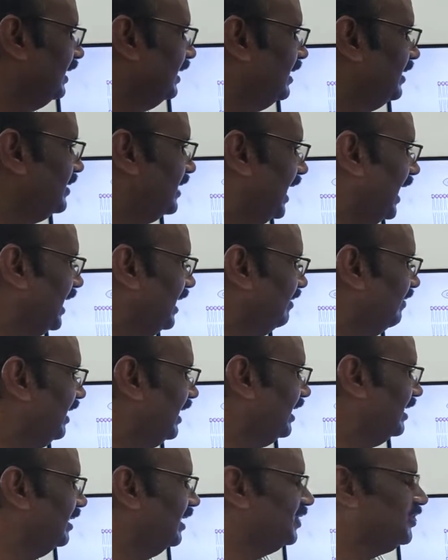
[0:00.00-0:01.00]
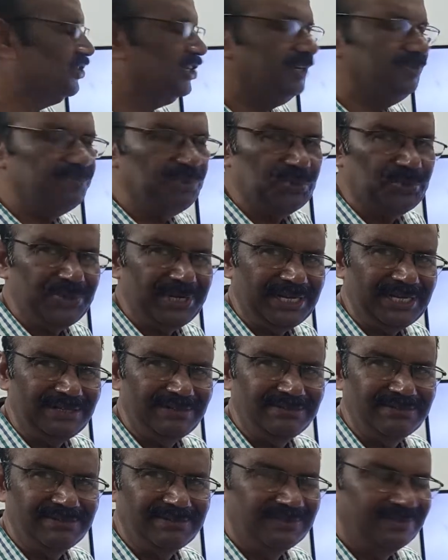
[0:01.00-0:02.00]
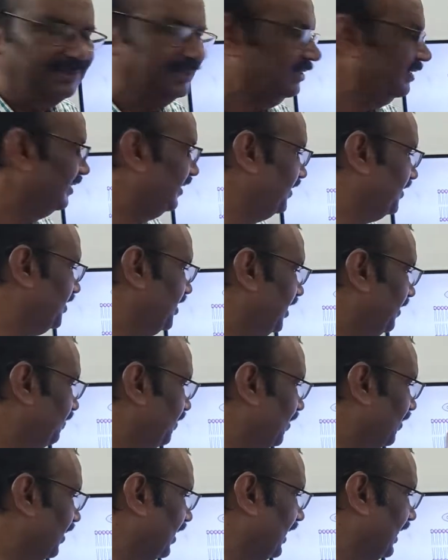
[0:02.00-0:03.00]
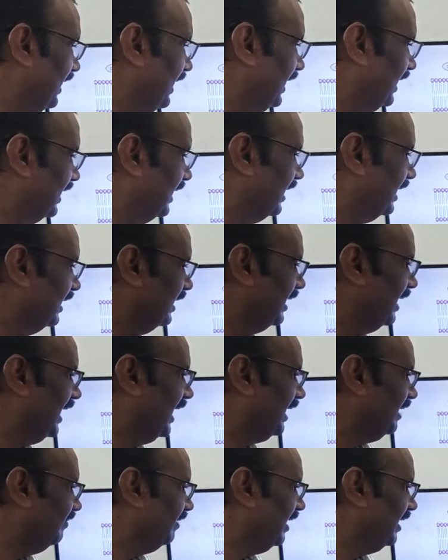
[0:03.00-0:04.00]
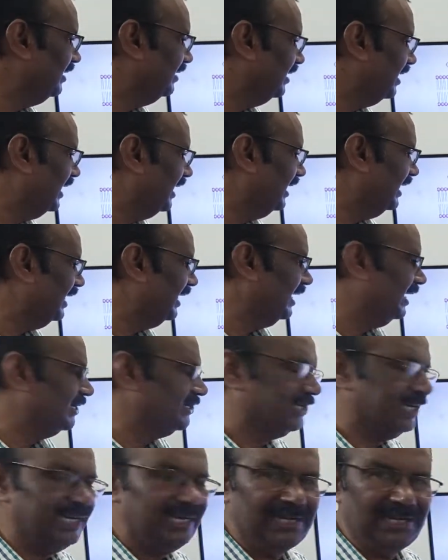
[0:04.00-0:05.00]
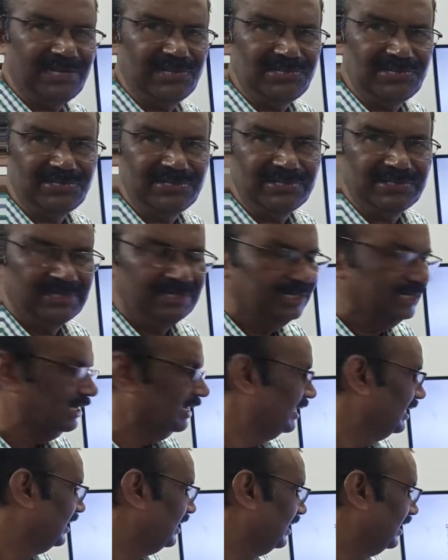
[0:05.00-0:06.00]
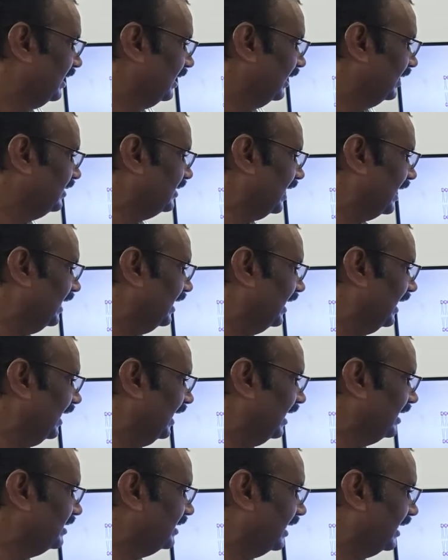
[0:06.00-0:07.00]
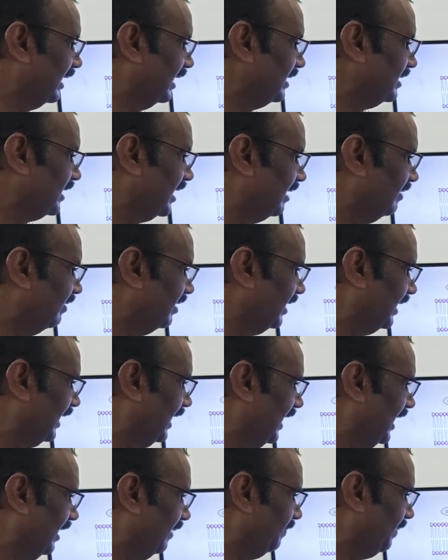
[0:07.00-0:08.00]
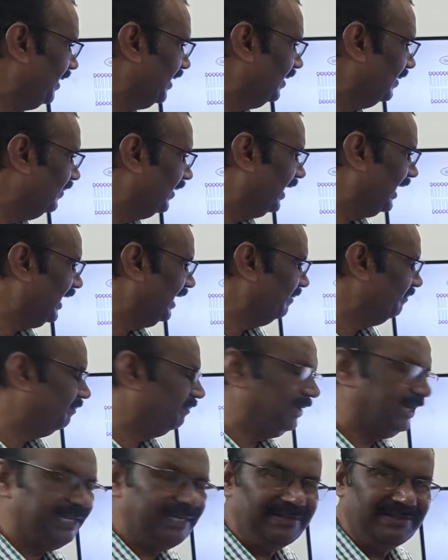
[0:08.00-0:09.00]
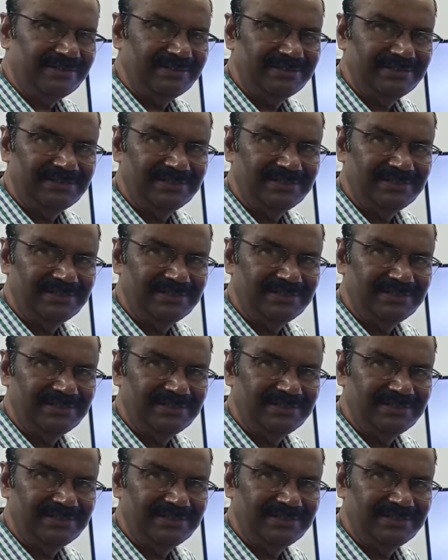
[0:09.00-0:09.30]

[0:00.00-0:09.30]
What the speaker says: It is activating the G protein. This G protein in turn activating the adenylate cyclase. This adenylate cyclase convert ATP into AMP.